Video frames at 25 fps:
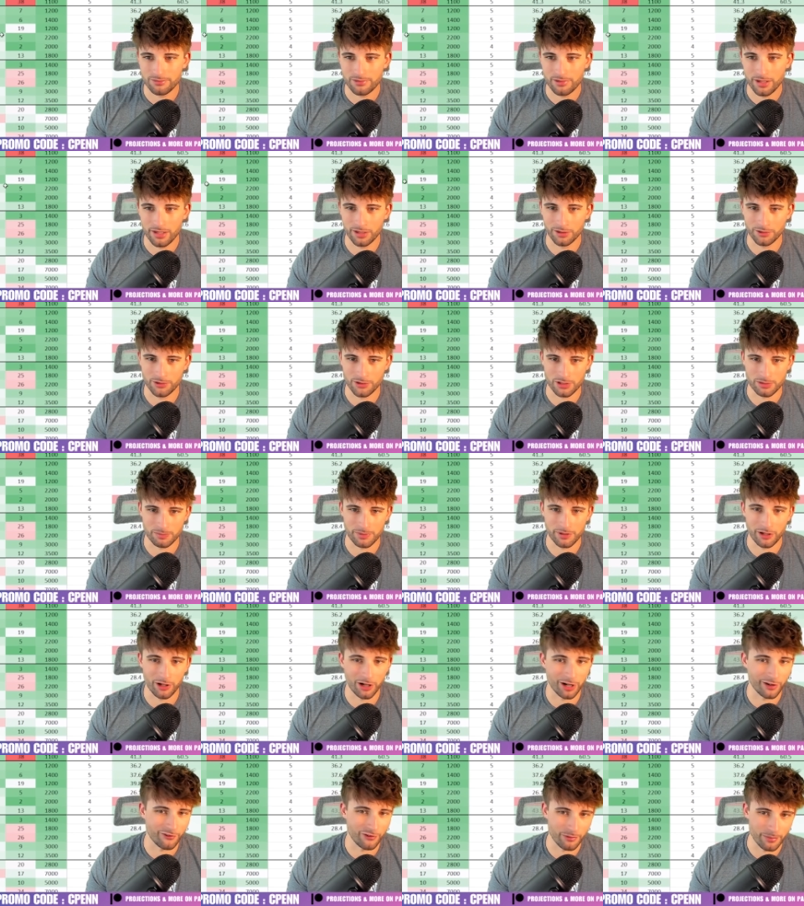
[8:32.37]
It'll just be
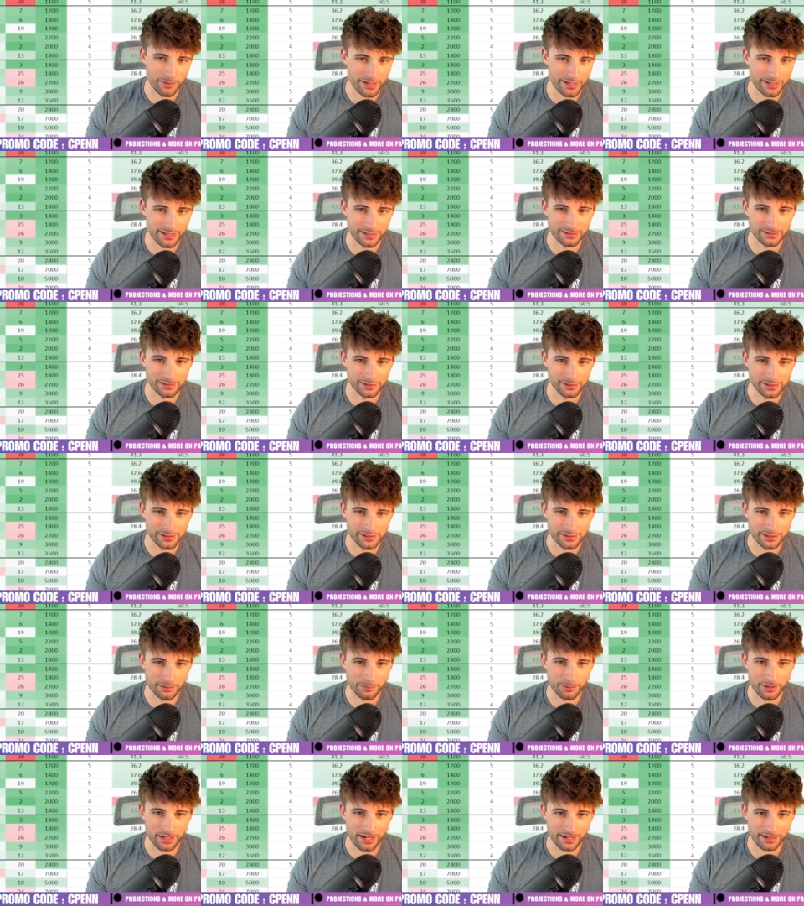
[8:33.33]
hard for me to get to these
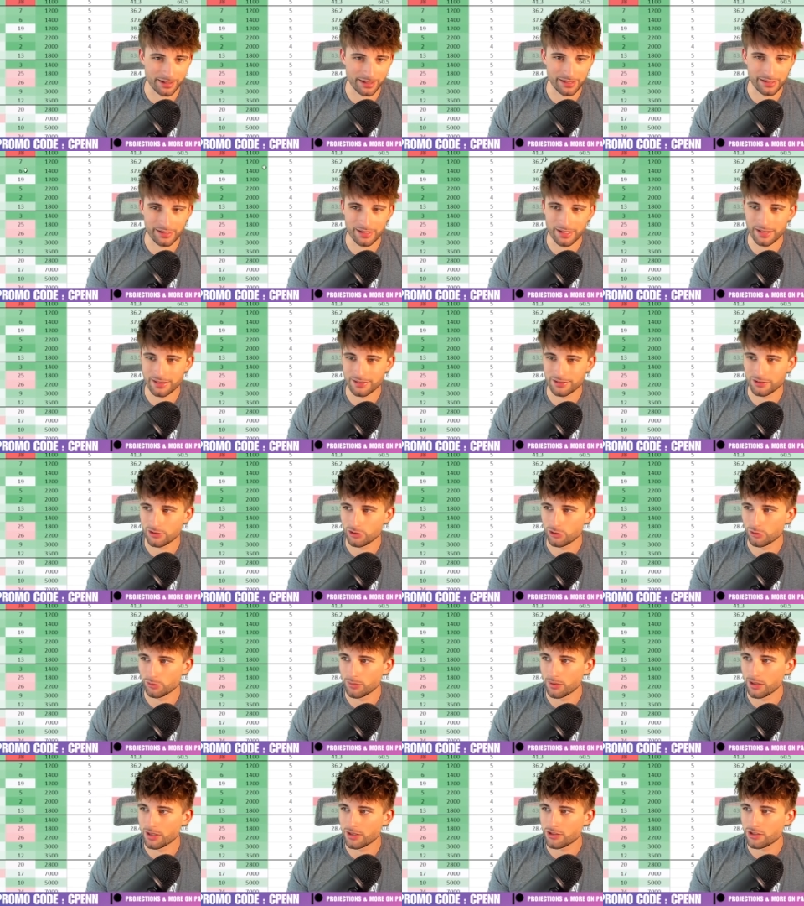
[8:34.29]
upper 9K guys too
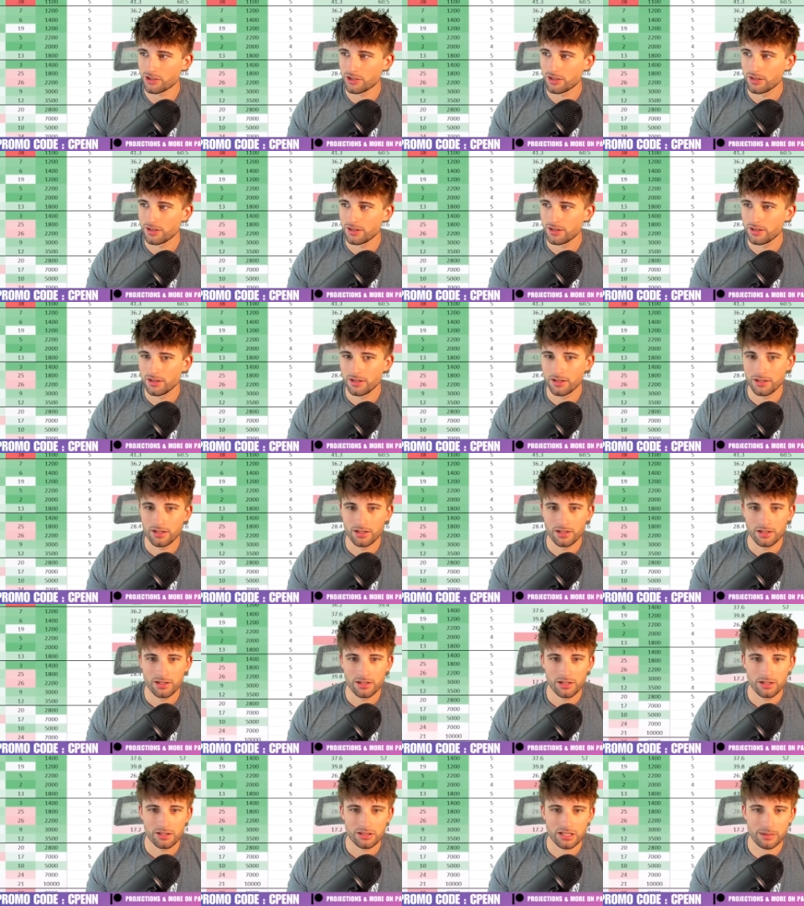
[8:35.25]
much
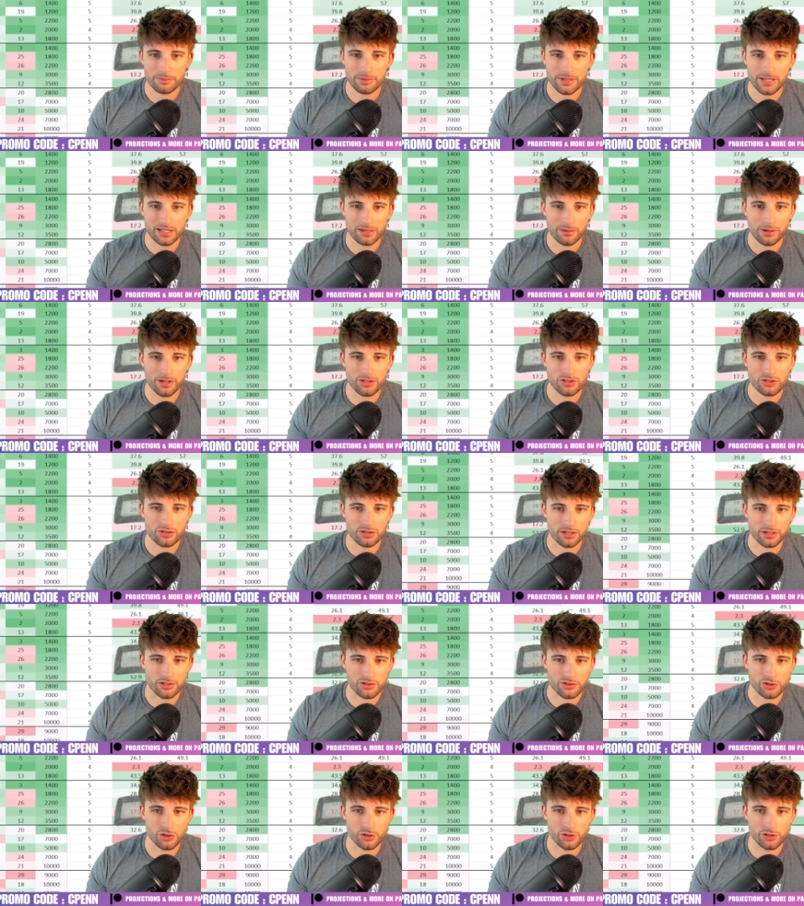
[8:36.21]
up in that Martin
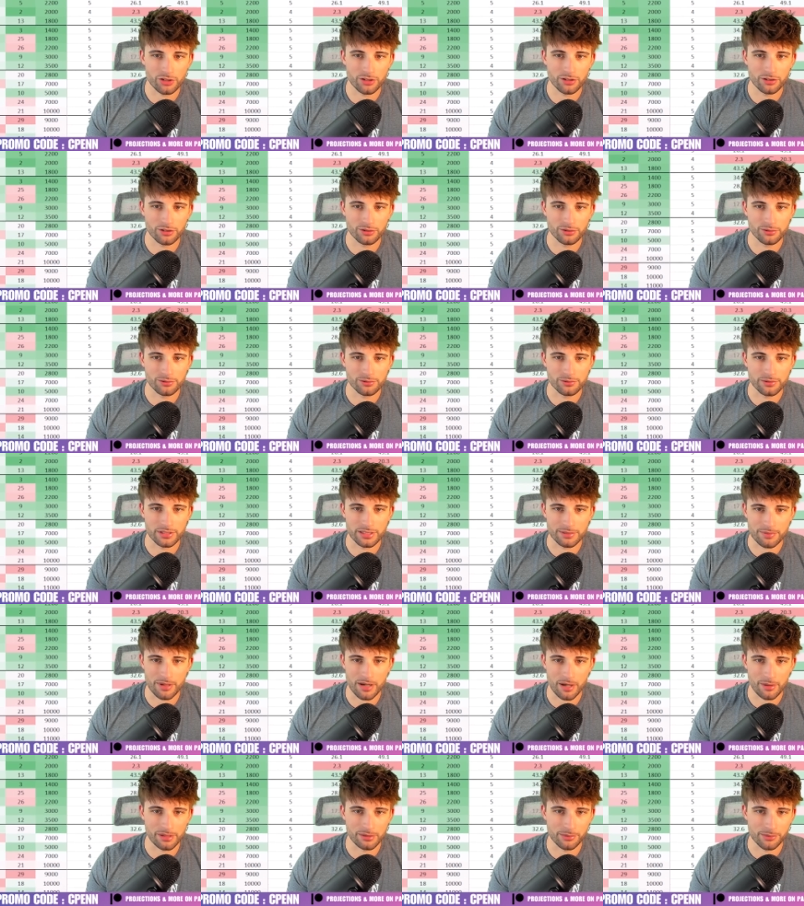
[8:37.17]
Truex Jr., who is
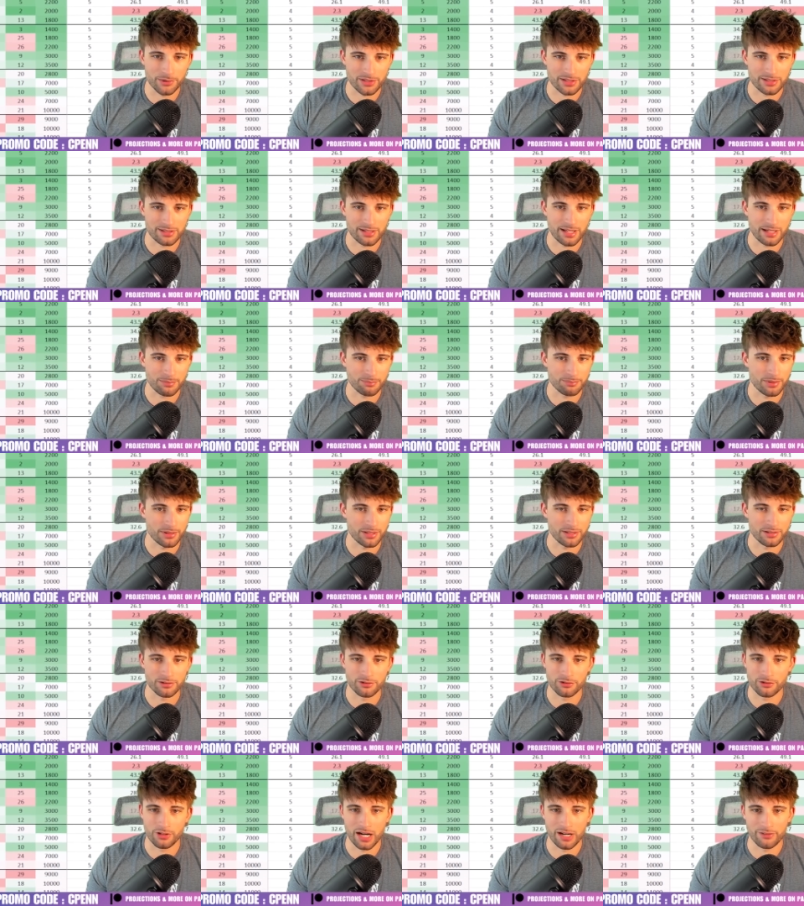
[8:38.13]
probably the most snake
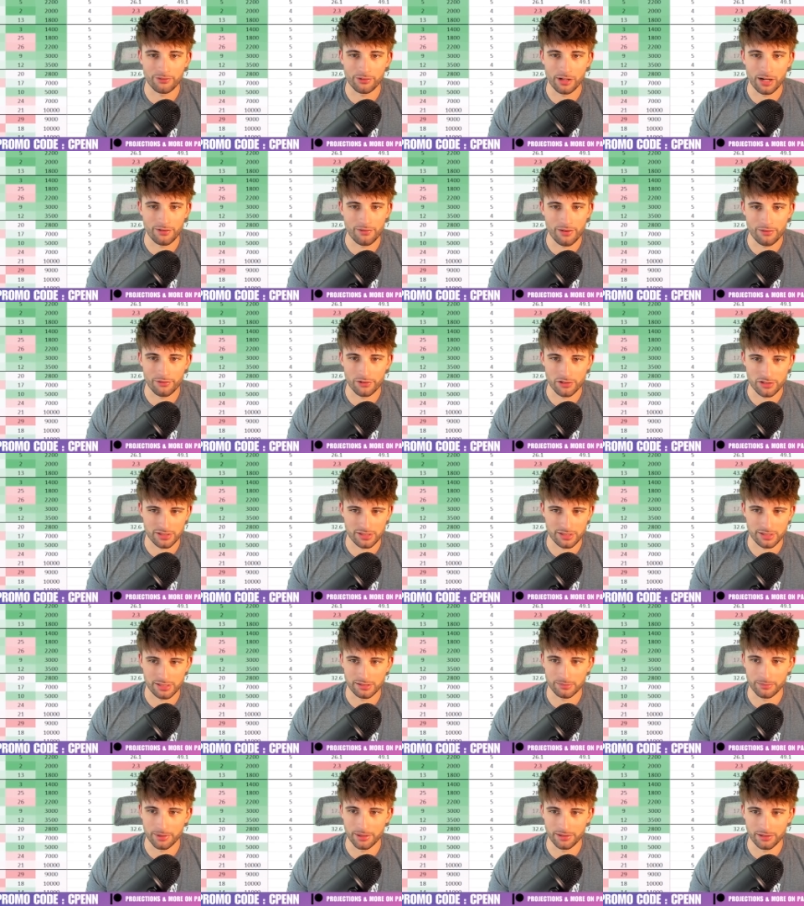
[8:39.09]
bitten driver I've ever
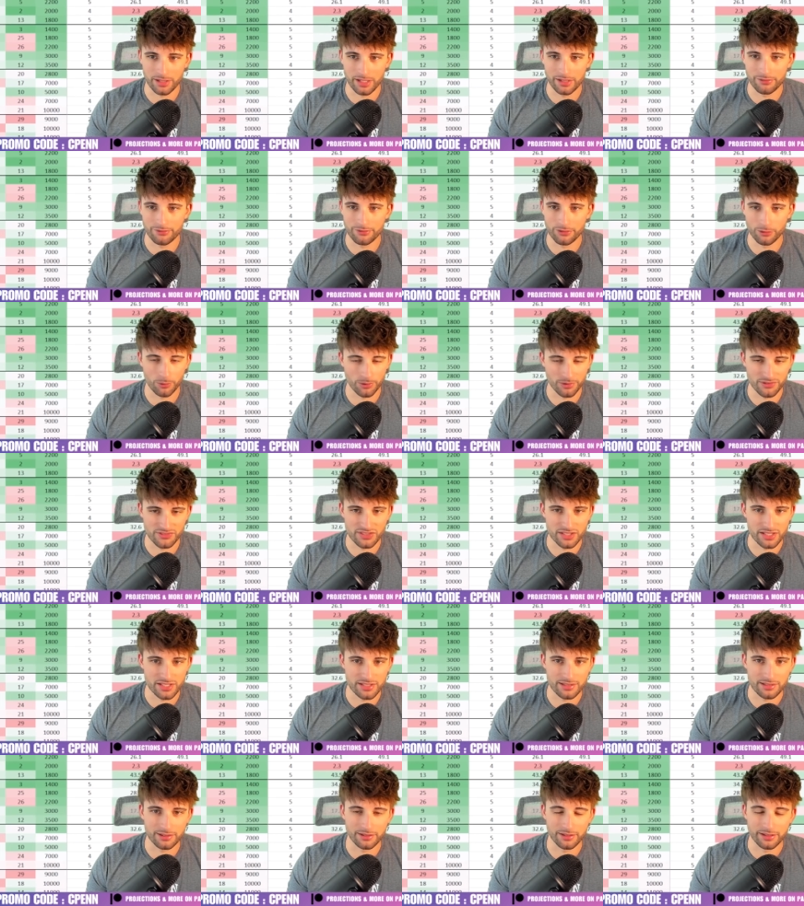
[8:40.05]
seen in my life for one season.